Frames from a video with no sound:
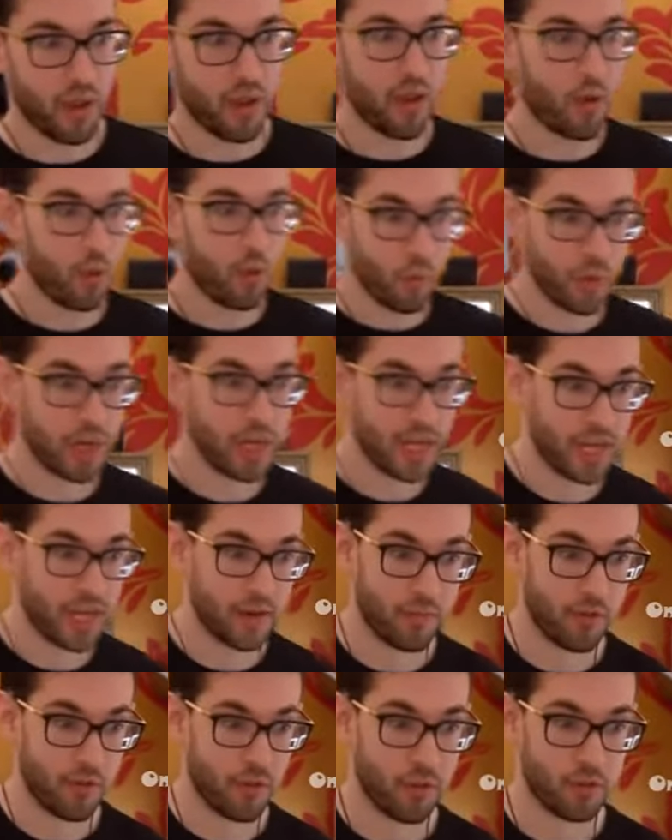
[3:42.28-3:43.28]
Yeah, right. We need
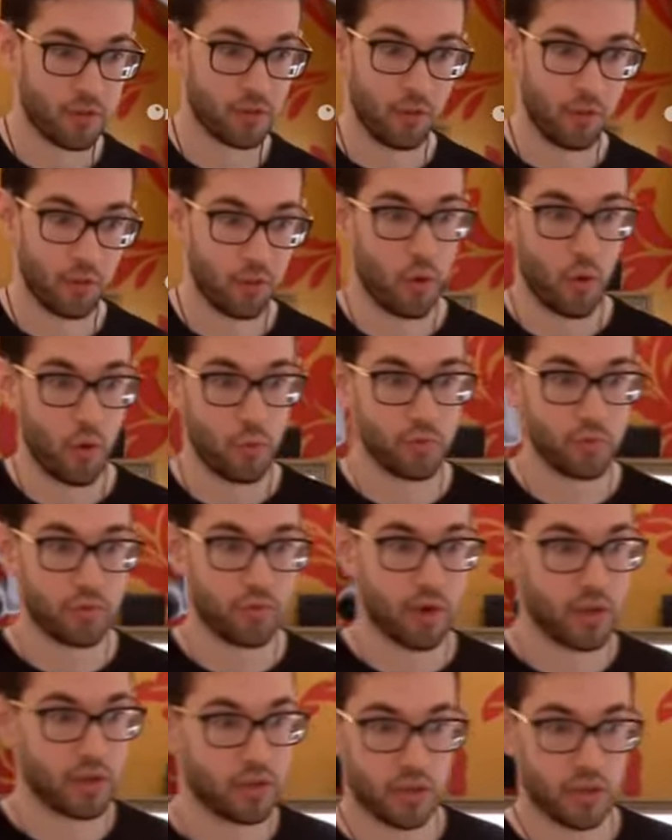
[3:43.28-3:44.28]
him for this the home
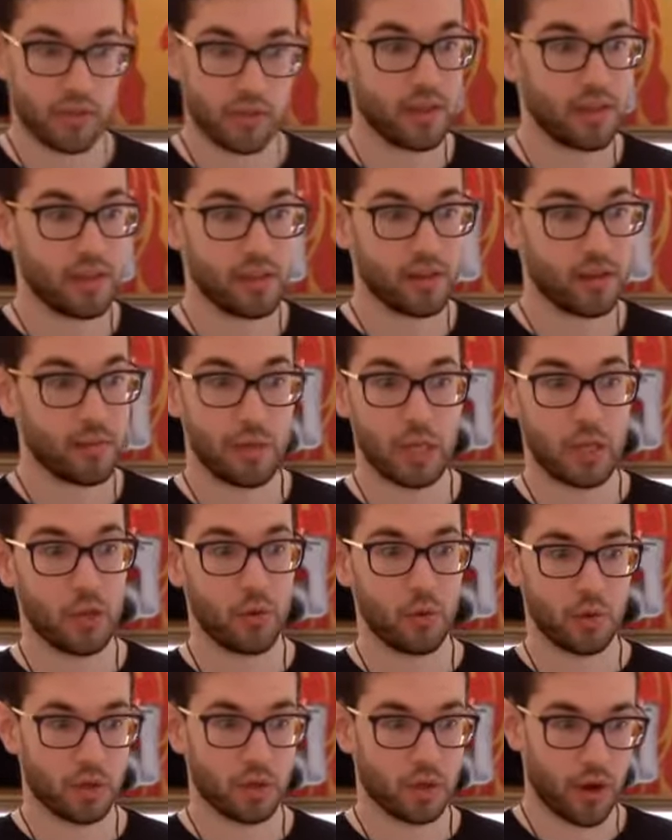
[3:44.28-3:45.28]
stretch because he's going to be
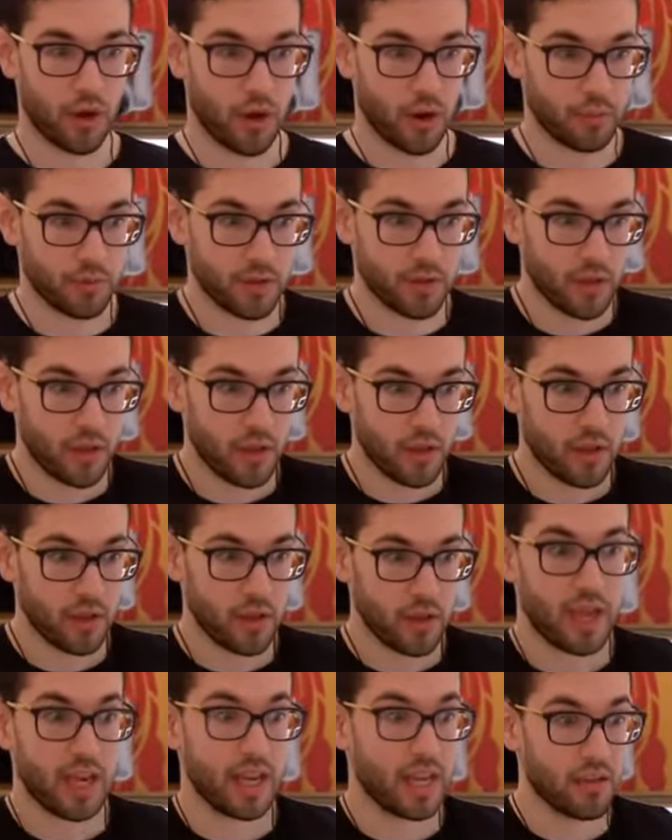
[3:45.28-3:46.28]
huge in comps, yeah.
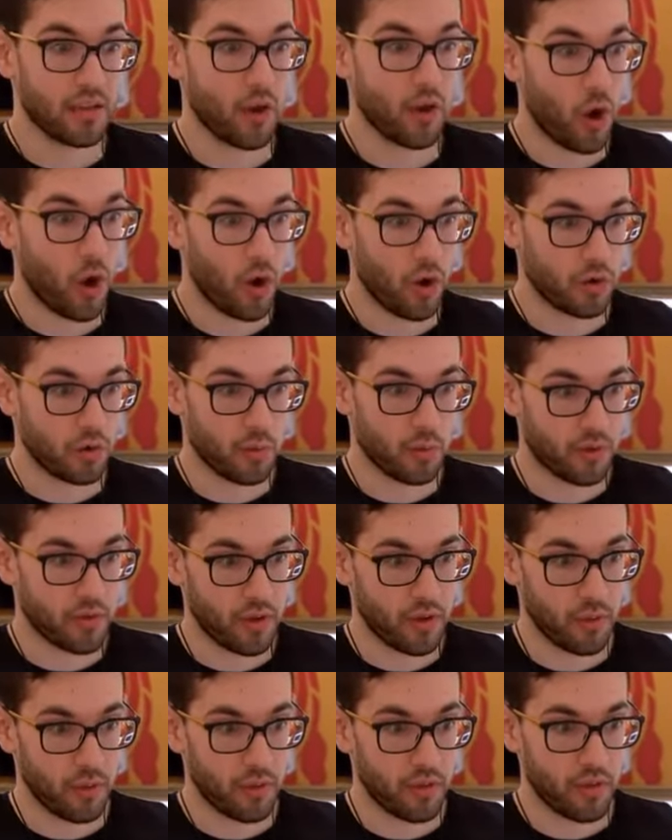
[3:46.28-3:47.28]
and he's hundred
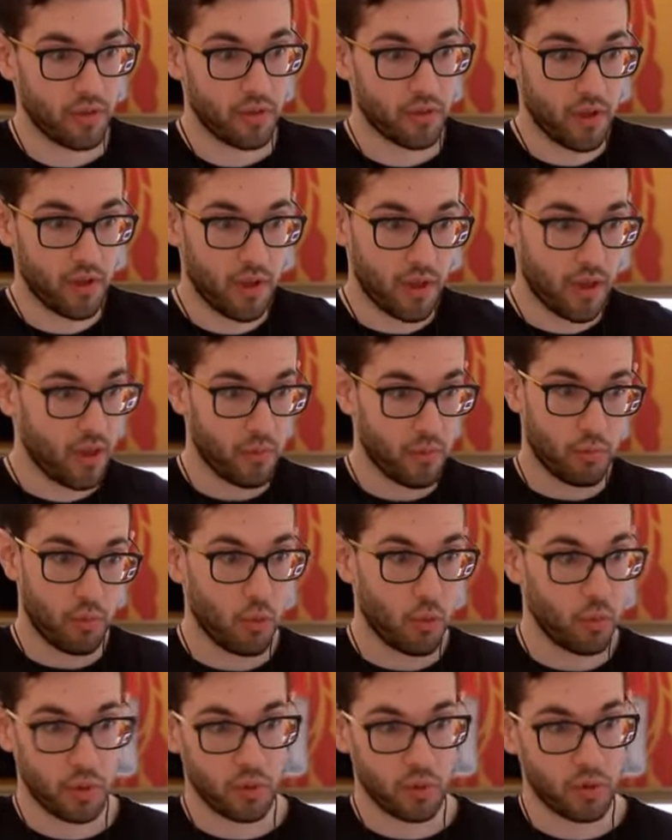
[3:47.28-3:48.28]
percent with us. Yeah.
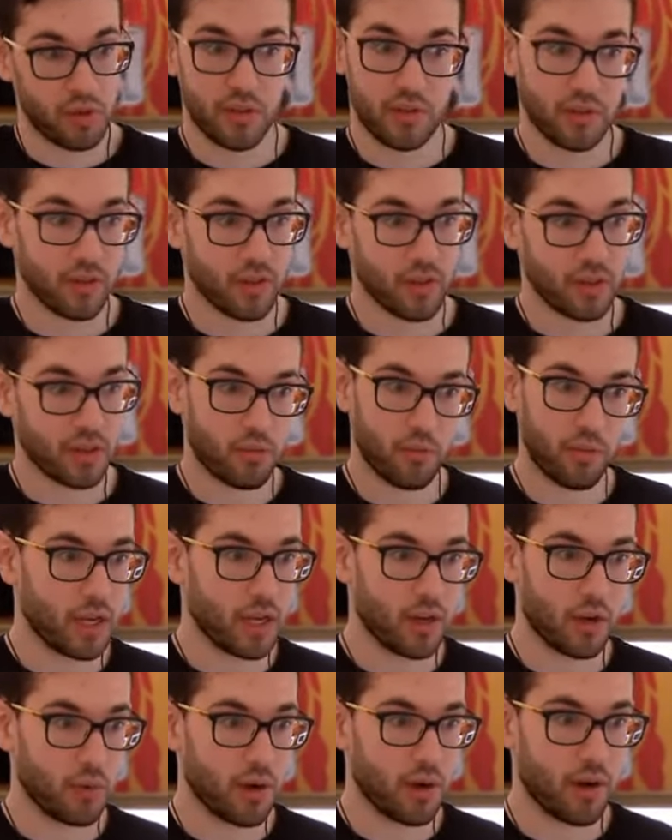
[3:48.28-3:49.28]
Bermuda's like we
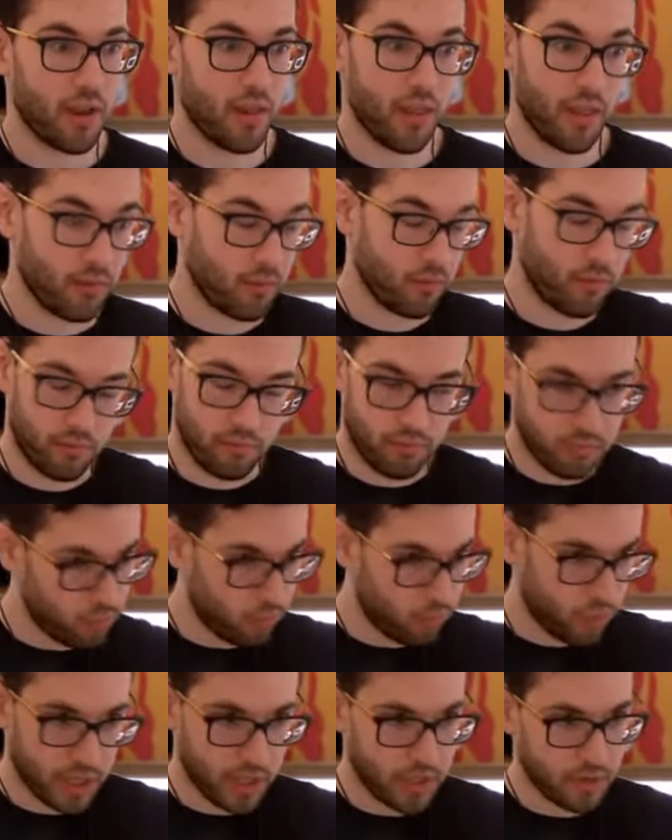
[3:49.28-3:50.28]
can do it, and then
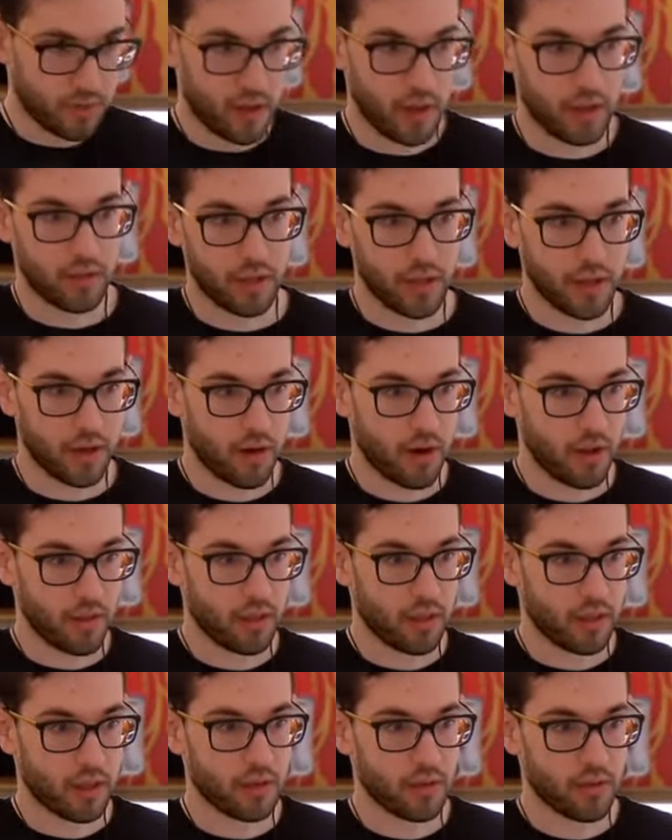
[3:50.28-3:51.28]
we can decide later. Yeah. I
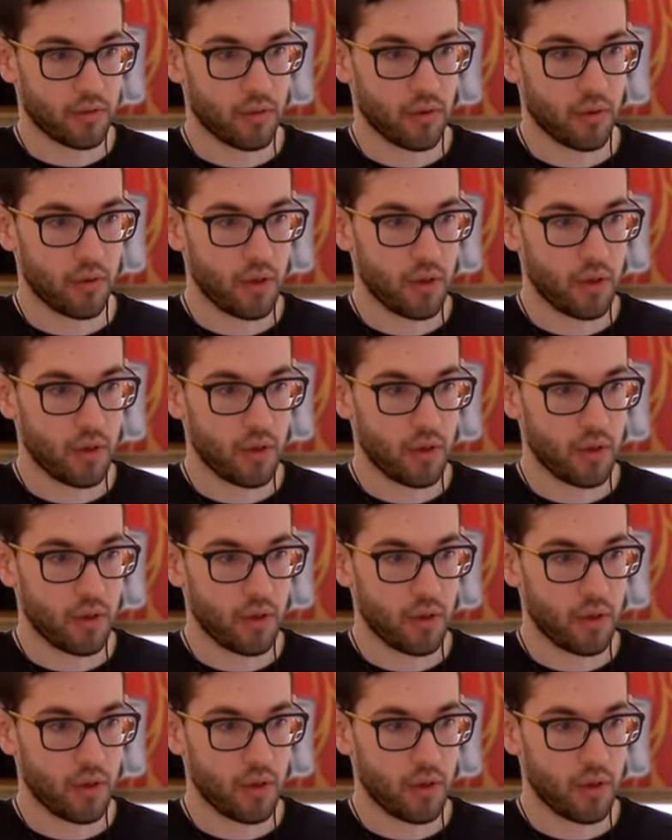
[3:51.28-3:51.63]
think so.